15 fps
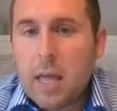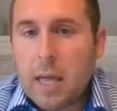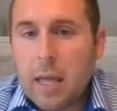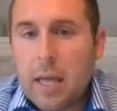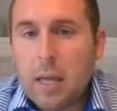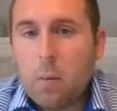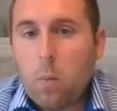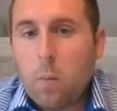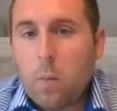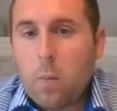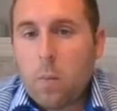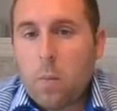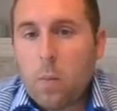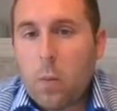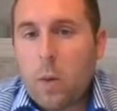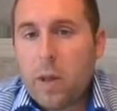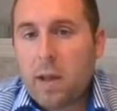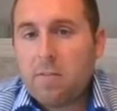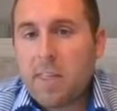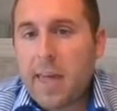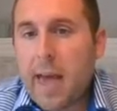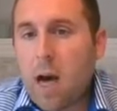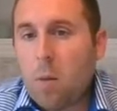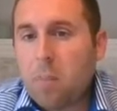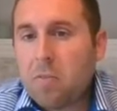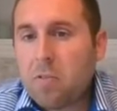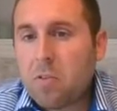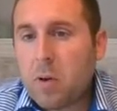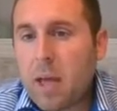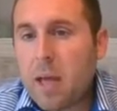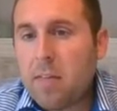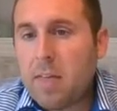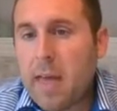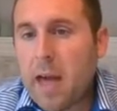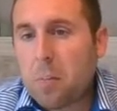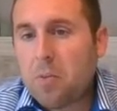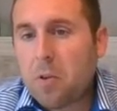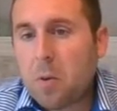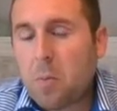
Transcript: and we have the Alps, okay. The Alps are